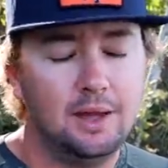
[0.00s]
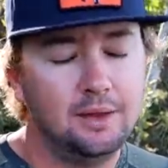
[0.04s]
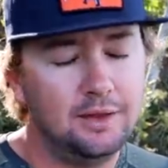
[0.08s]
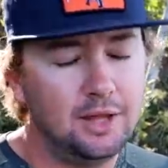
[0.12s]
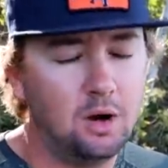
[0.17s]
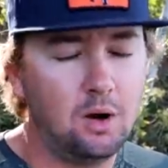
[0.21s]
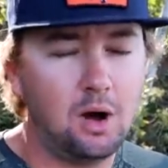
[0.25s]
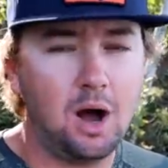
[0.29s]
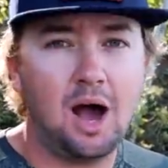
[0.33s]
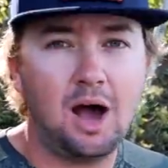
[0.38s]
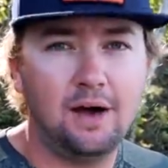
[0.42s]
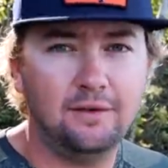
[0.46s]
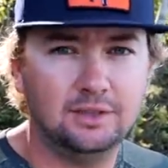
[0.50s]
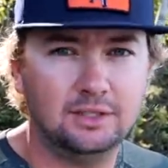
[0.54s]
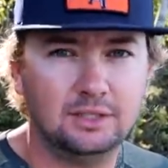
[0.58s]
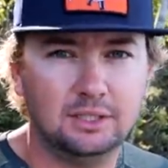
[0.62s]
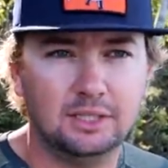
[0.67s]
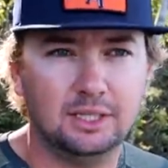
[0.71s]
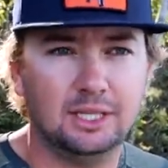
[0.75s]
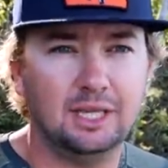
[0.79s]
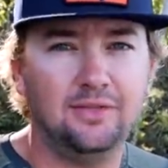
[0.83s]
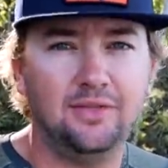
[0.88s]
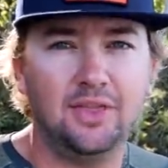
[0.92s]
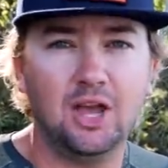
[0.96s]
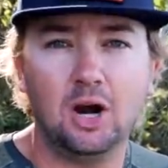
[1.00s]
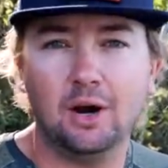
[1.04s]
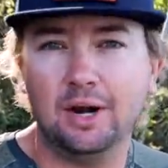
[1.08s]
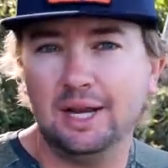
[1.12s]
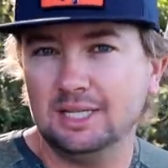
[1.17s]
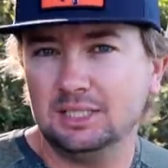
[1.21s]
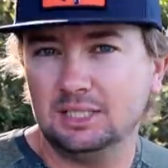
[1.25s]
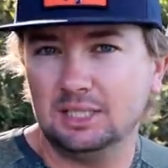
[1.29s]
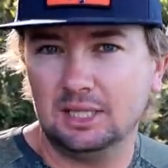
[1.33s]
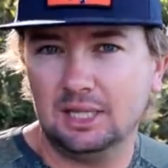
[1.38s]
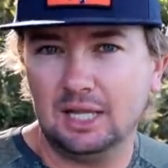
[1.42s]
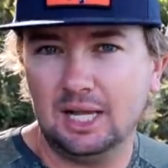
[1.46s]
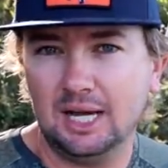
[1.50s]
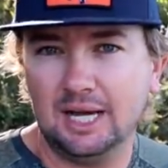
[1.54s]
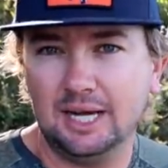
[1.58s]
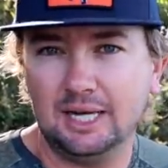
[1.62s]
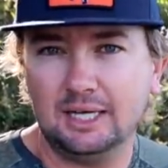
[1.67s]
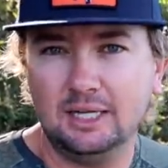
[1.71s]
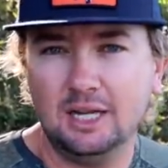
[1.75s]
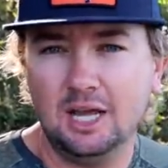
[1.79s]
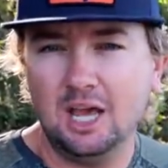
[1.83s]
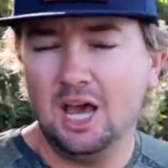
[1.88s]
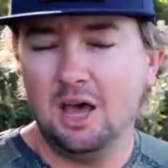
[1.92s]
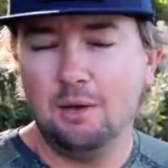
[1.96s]
Now, obviously, there is a
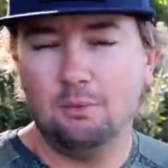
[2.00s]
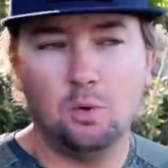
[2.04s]
lot.